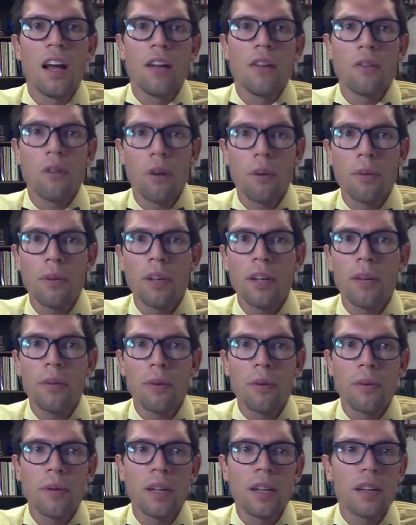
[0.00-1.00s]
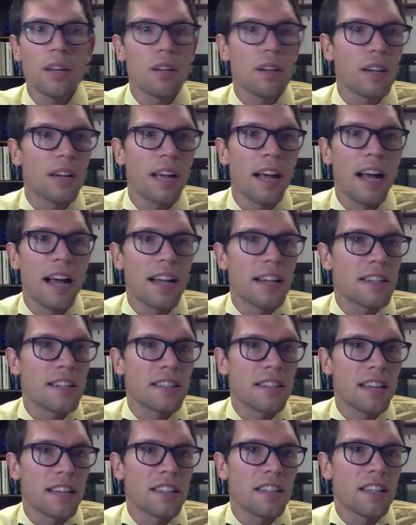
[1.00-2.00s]
Normally when we look at
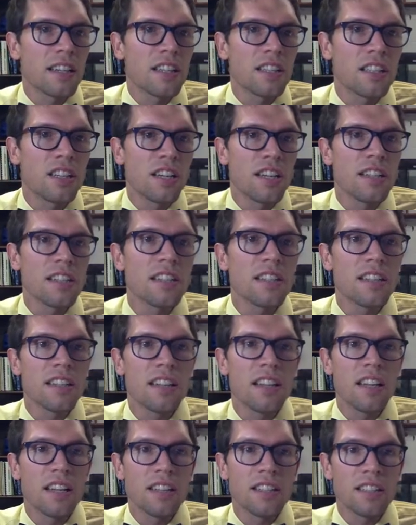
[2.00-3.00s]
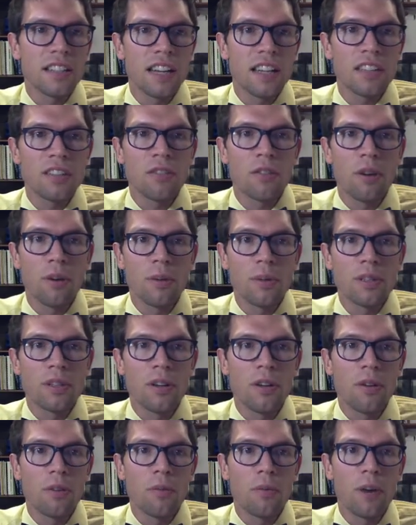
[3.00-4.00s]
sex-linked genes, the sex
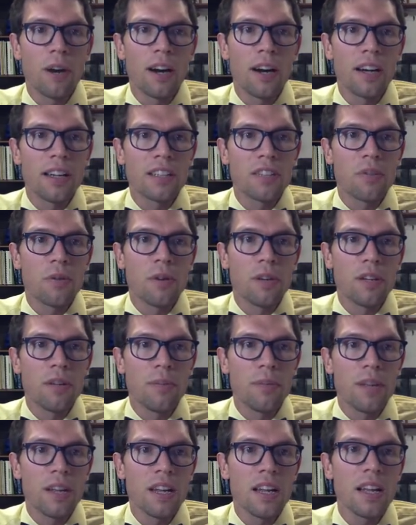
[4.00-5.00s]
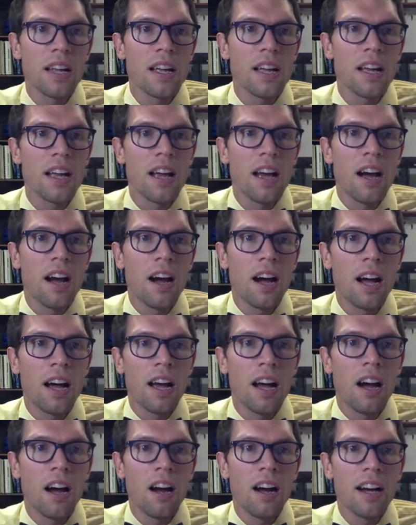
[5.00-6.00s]
chromosome where it's going to be
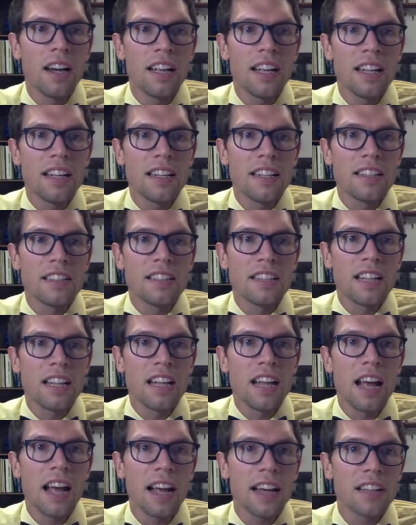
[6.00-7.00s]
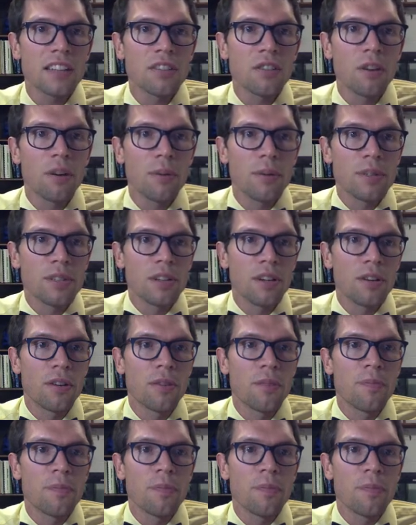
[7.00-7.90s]
on is the X chromosome.